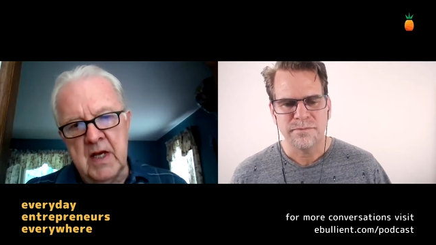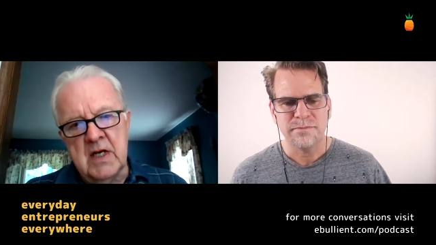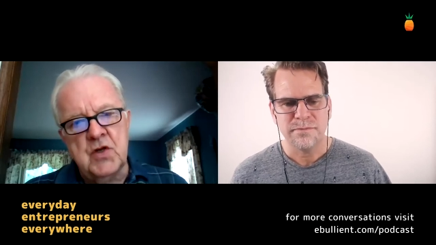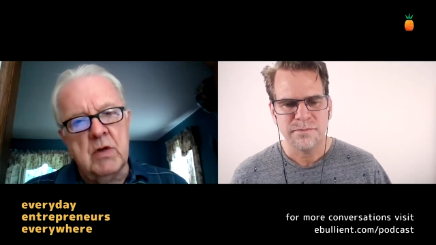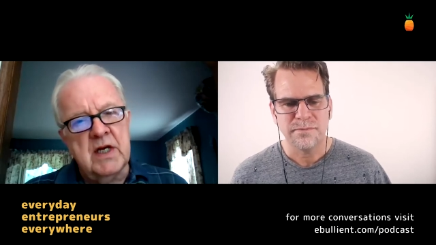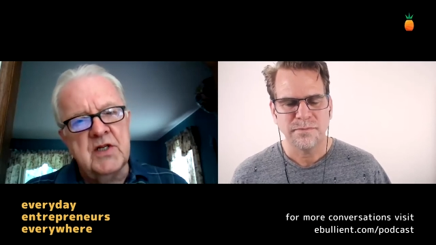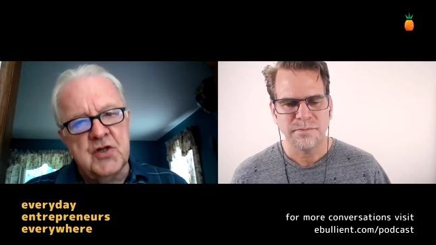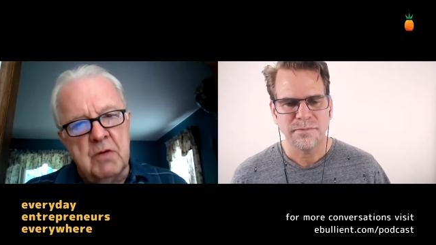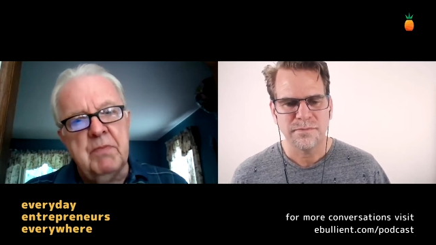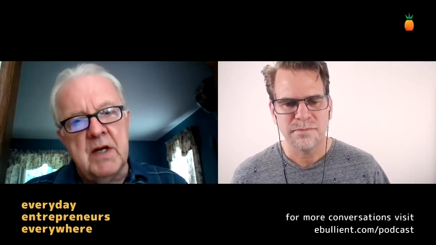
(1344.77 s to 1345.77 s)
Speaker 1: So it
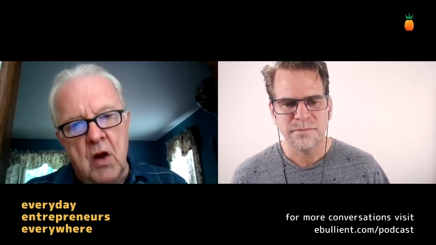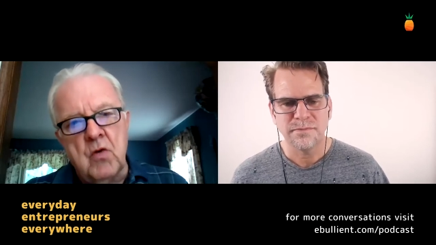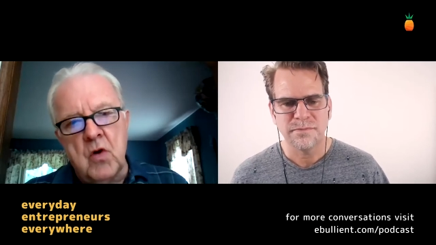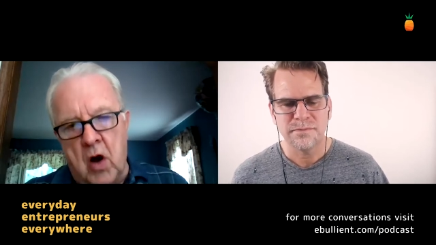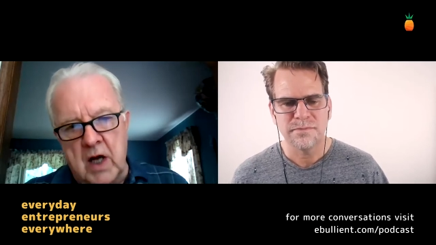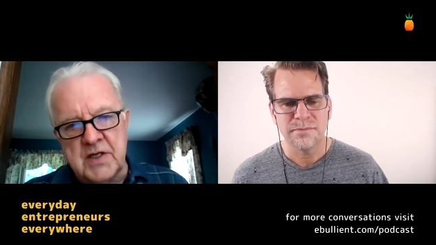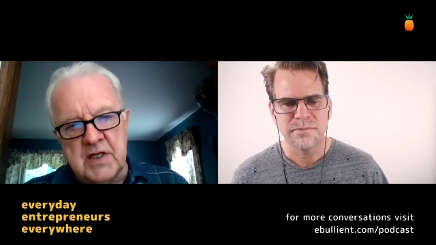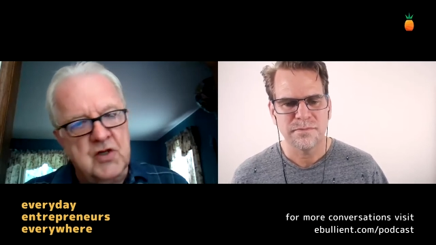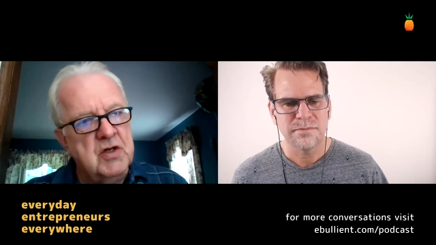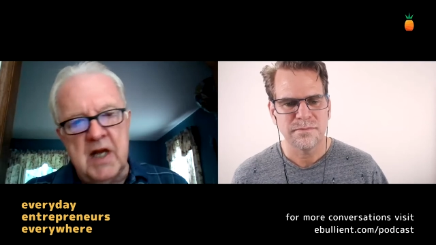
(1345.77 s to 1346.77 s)
should be low cost.
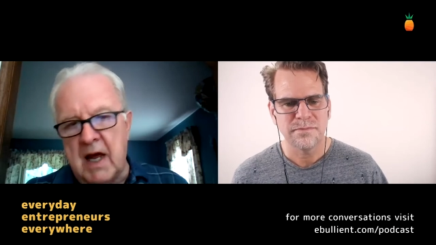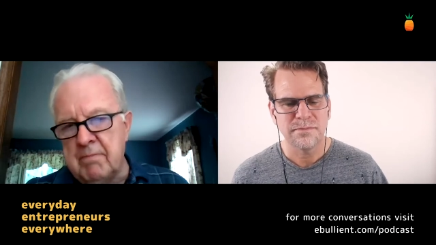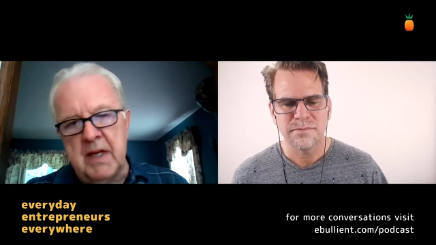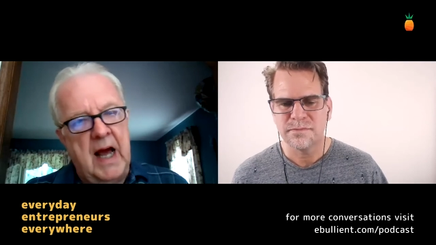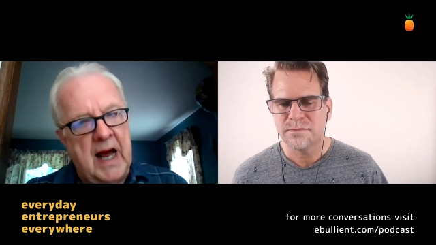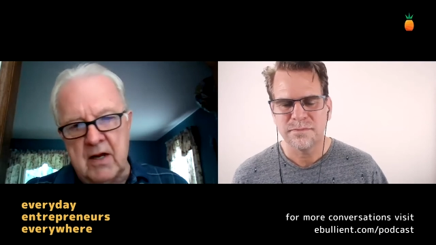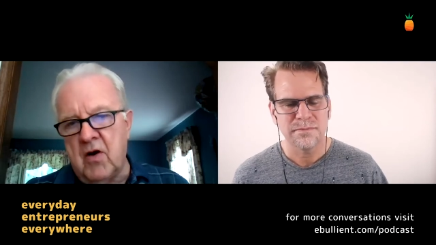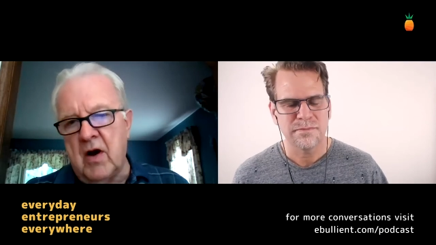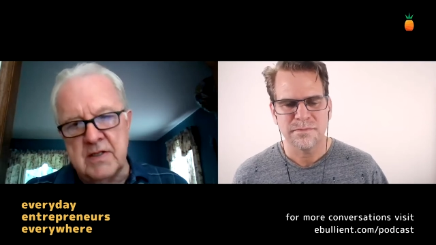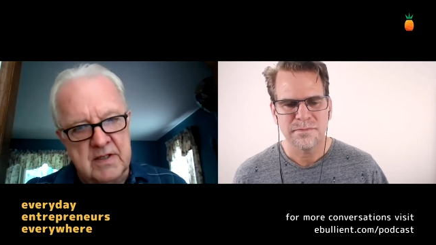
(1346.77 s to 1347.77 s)
It should not be high
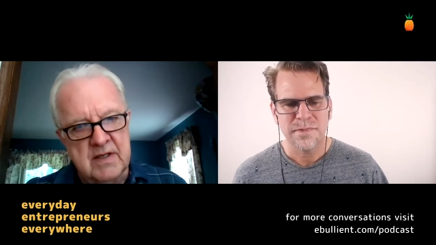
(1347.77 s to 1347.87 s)
cost.